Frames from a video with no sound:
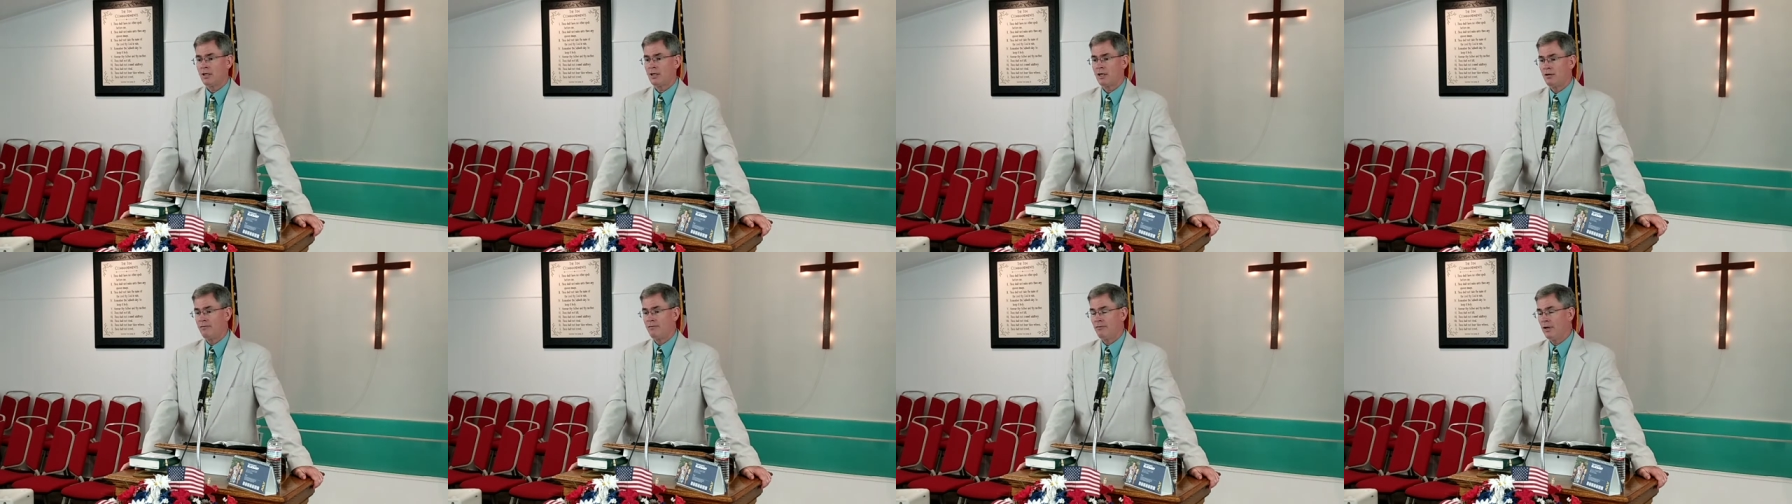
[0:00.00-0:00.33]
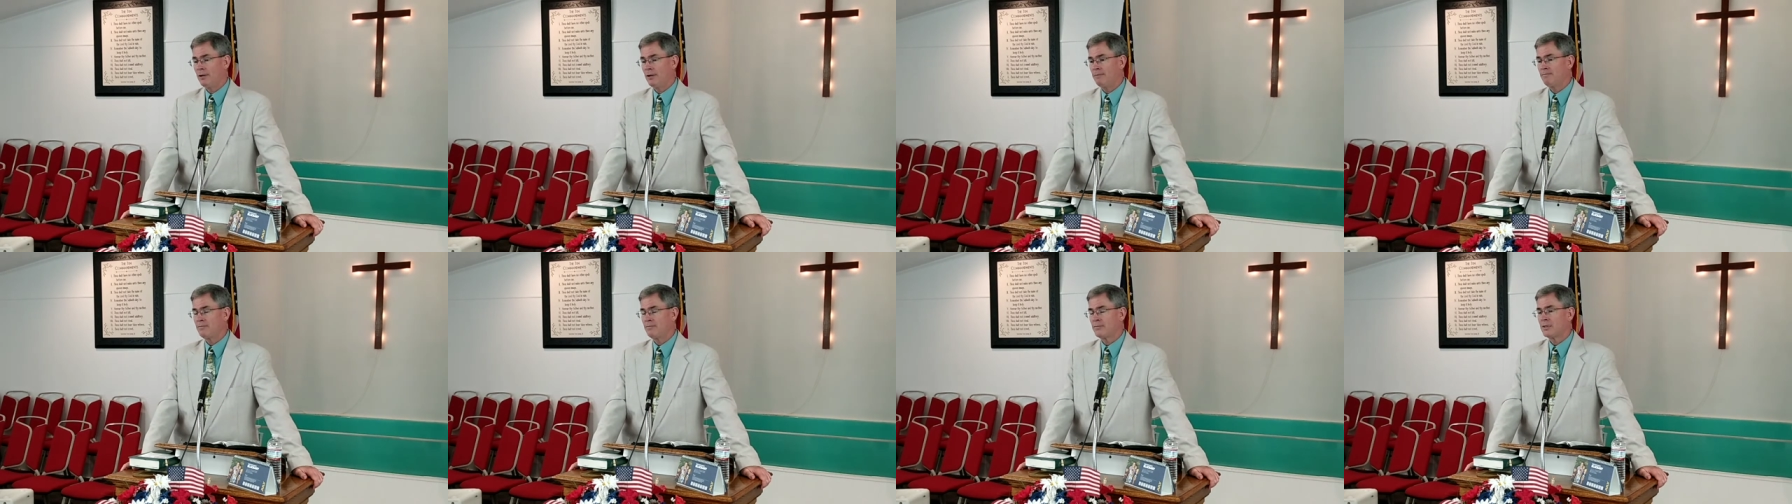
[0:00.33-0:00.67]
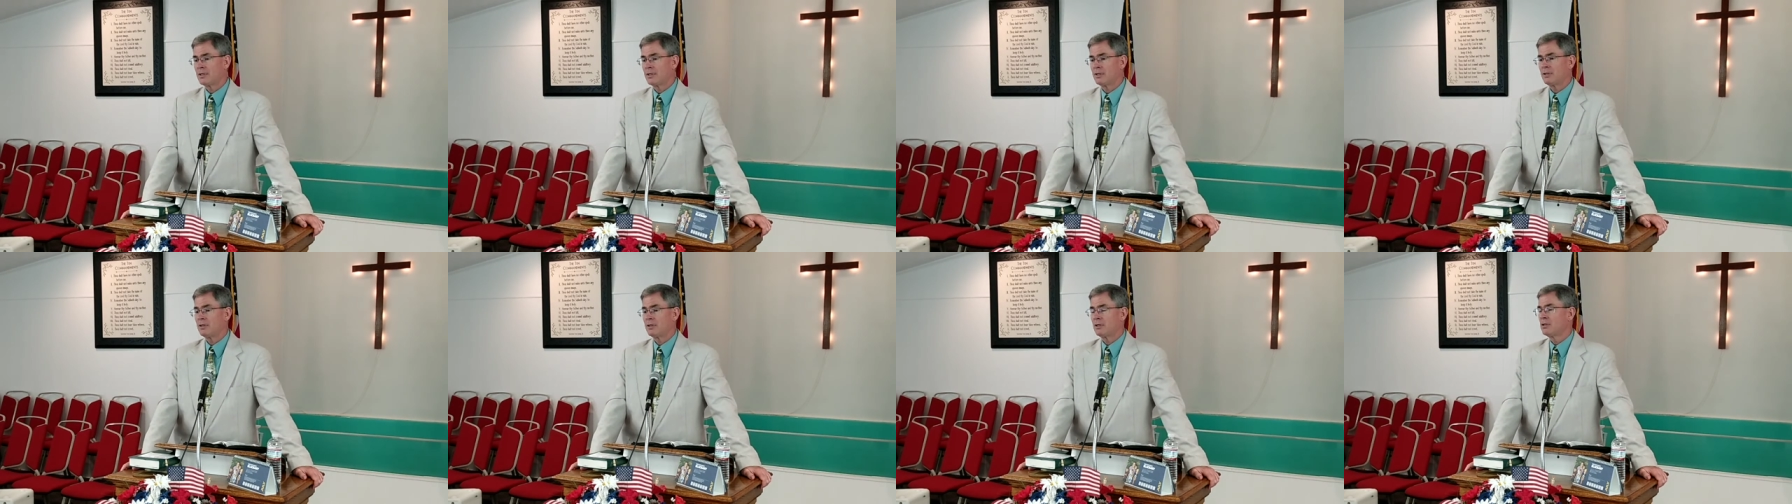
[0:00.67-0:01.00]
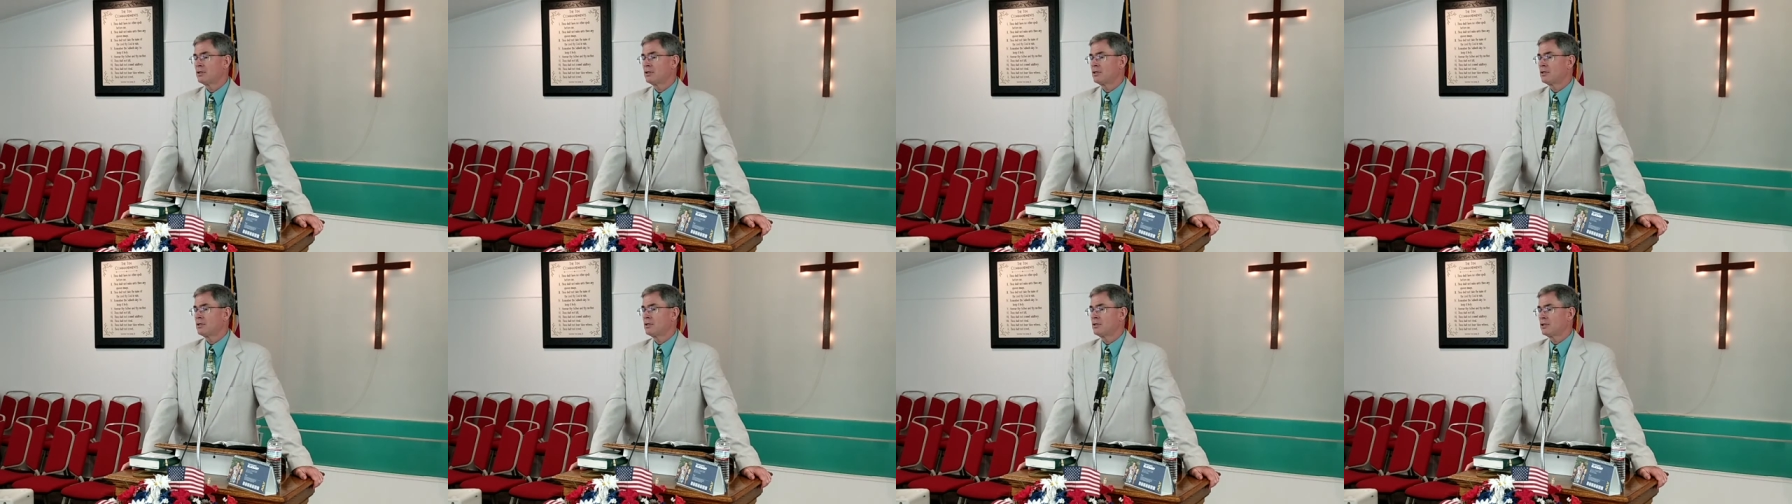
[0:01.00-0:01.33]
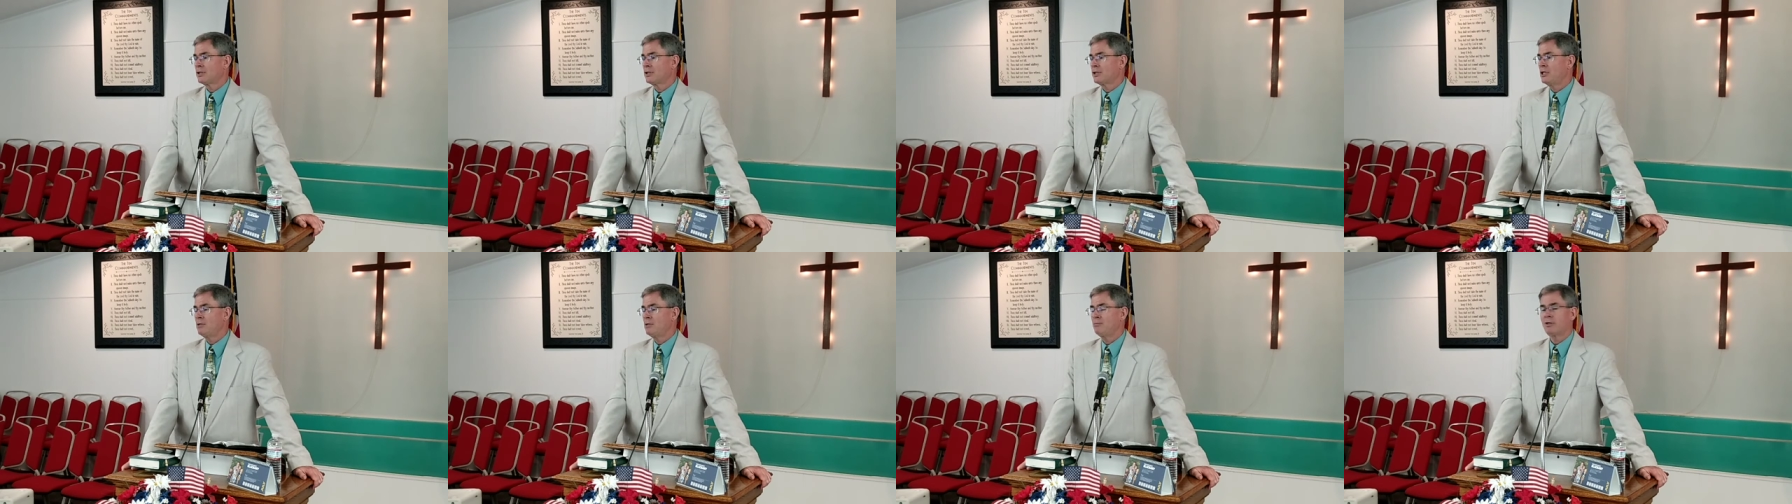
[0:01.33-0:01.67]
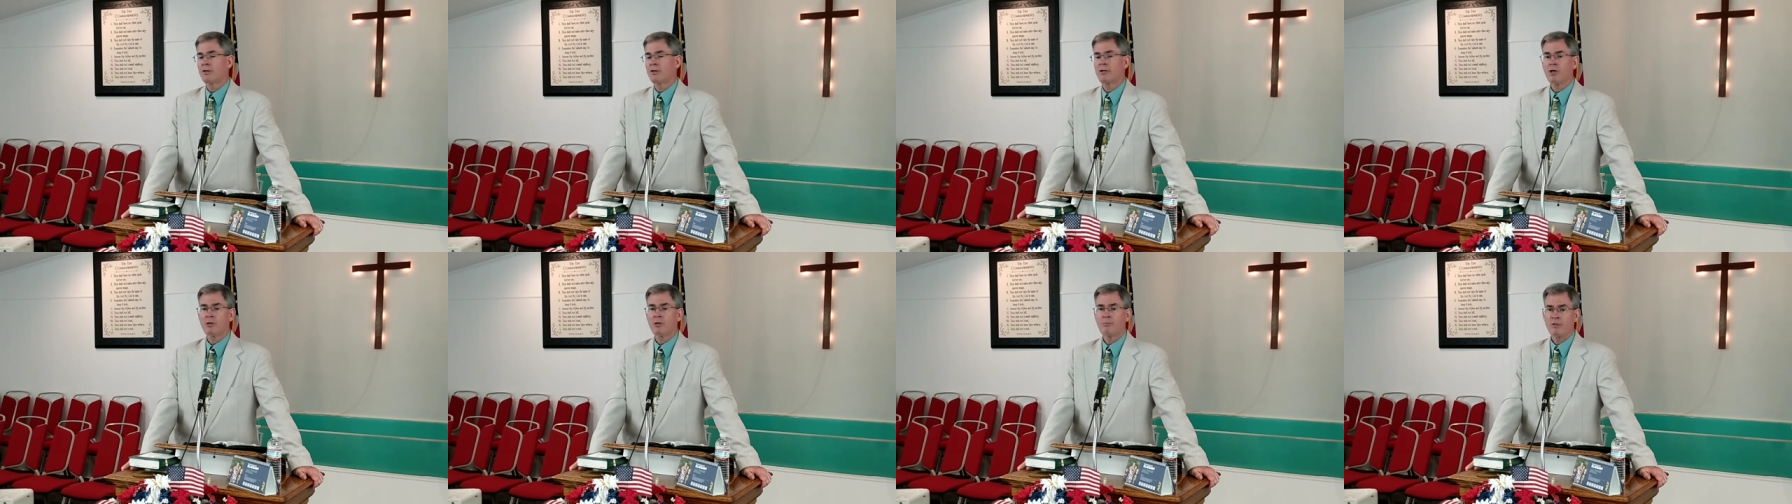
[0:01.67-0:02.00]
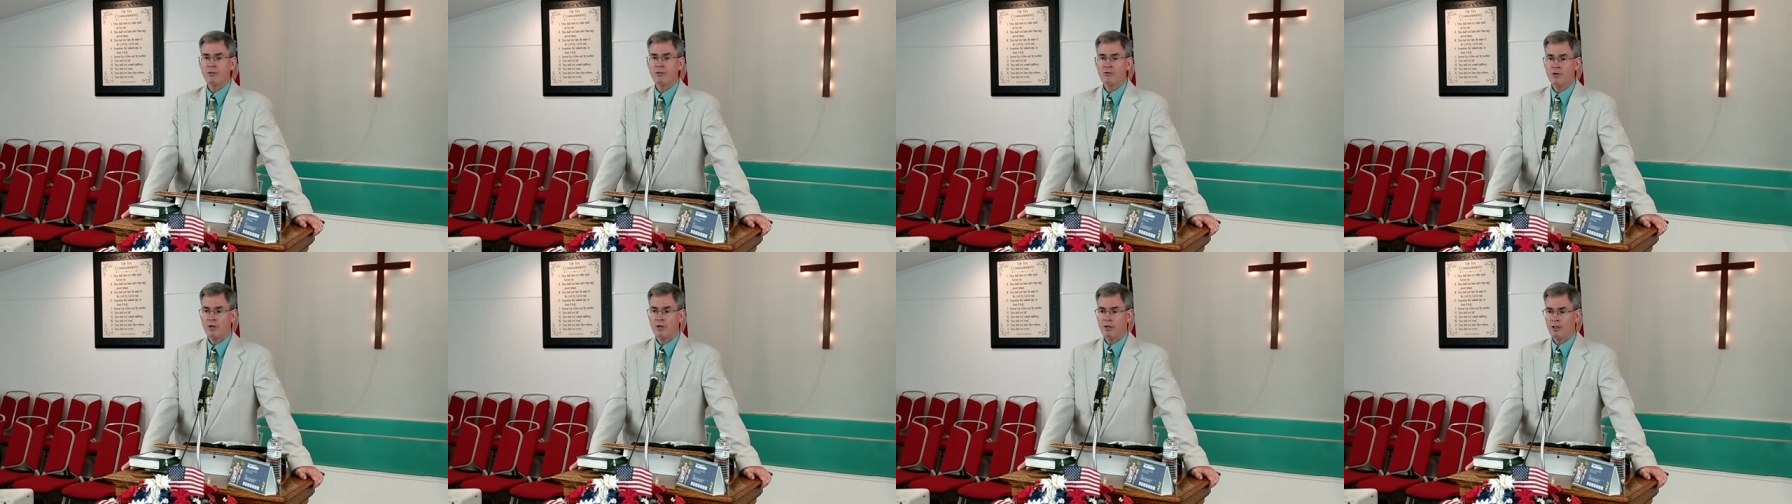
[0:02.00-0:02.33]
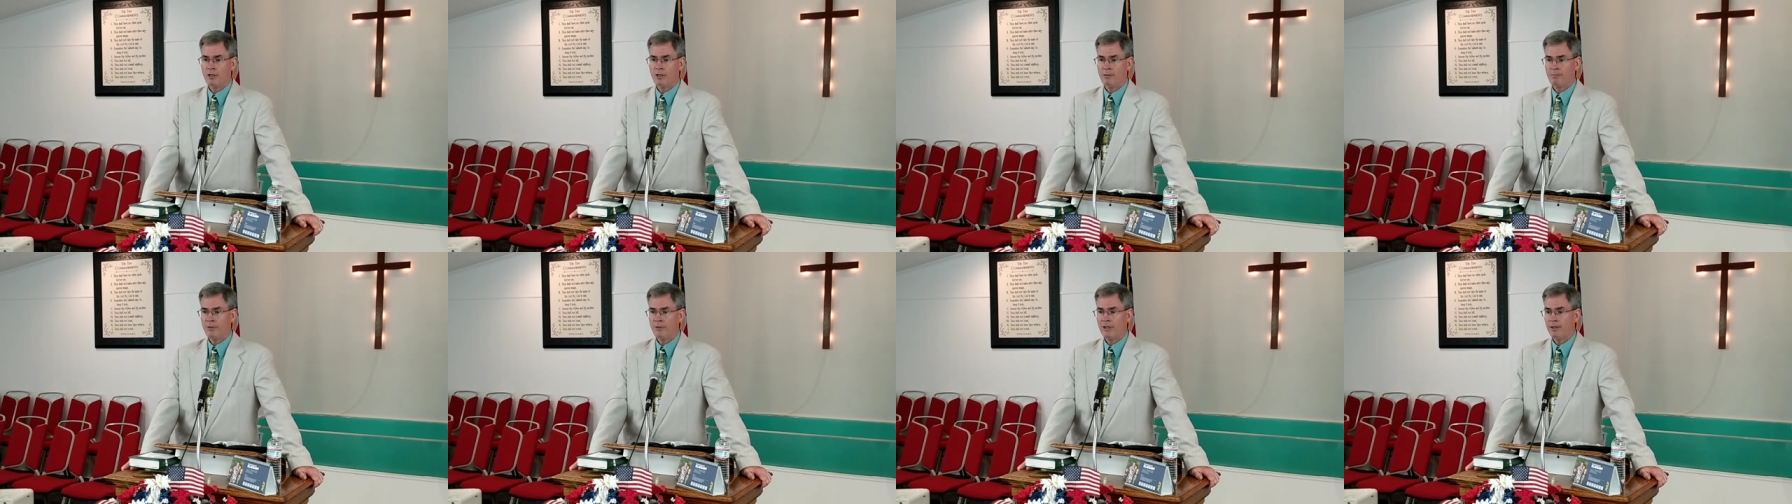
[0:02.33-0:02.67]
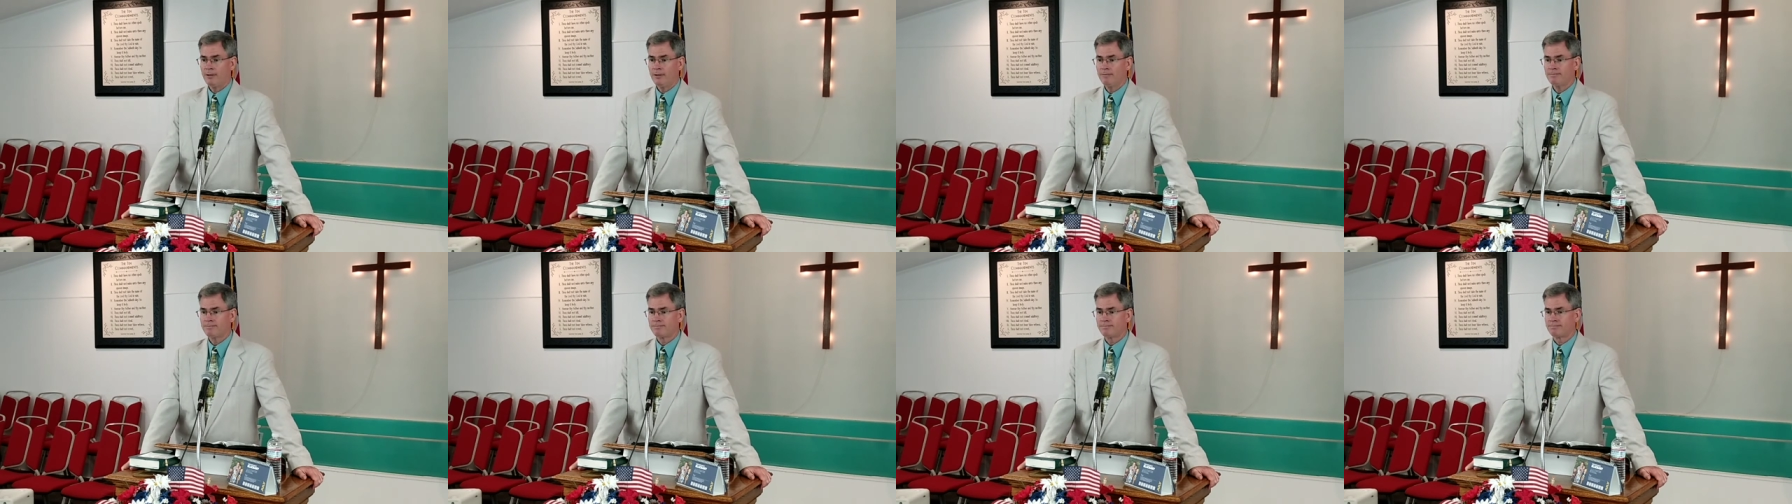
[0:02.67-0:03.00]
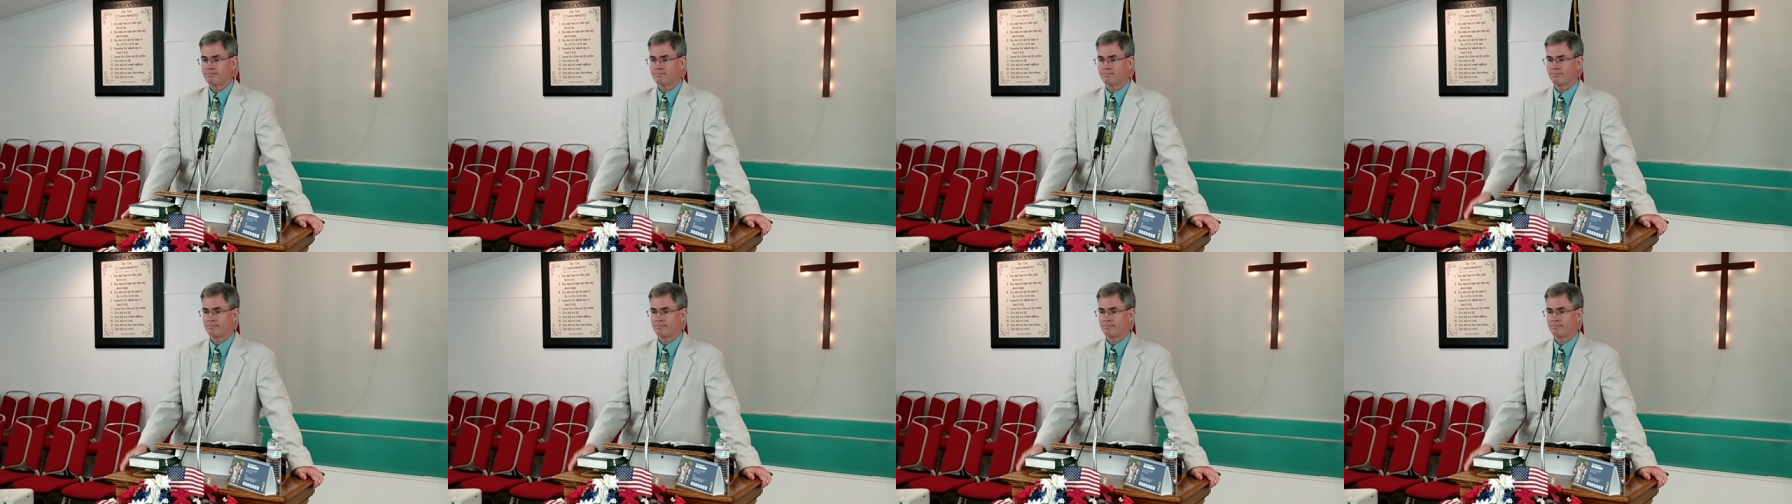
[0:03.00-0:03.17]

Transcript: of a um, chemotherapy drug up there